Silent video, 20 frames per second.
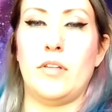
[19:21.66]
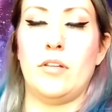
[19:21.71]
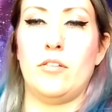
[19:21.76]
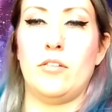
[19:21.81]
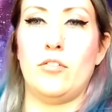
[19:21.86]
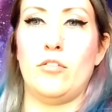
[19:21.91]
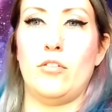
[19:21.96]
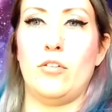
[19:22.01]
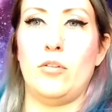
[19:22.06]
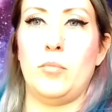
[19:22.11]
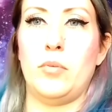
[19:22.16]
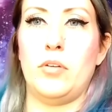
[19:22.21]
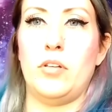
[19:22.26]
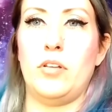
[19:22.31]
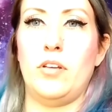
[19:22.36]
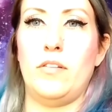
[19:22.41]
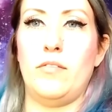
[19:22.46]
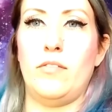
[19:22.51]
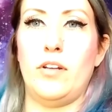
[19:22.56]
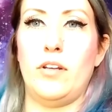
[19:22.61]
that
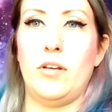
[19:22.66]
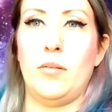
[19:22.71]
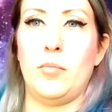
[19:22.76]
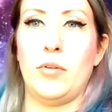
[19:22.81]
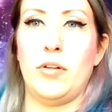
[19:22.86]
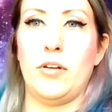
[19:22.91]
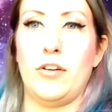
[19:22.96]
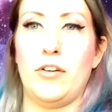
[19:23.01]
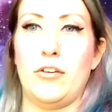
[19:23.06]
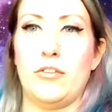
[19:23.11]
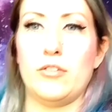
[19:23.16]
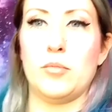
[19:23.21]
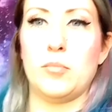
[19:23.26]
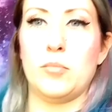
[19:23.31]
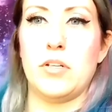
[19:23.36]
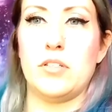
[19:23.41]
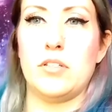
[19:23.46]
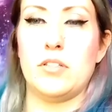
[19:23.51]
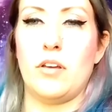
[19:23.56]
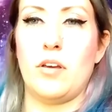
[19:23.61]
stupid DVD player is
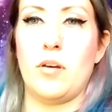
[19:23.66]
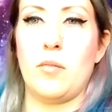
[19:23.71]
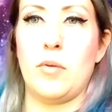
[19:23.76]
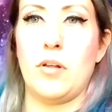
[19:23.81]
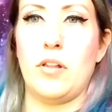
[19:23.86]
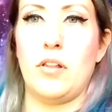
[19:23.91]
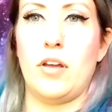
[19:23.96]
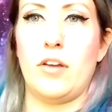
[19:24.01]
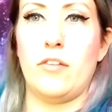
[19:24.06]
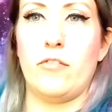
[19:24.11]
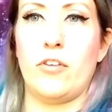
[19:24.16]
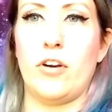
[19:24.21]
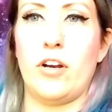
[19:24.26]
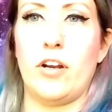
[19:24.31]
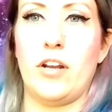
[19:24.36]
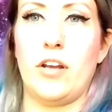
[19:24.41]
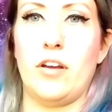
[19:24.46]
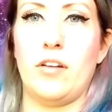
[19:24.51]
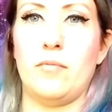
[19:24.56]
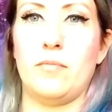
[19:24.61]
messing up my life
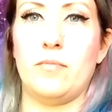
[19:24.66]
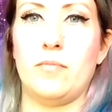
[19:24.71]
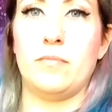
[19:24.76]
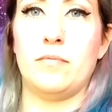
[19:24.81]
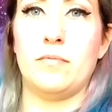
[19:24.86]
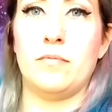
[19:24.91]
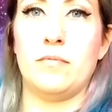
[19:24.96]
right now.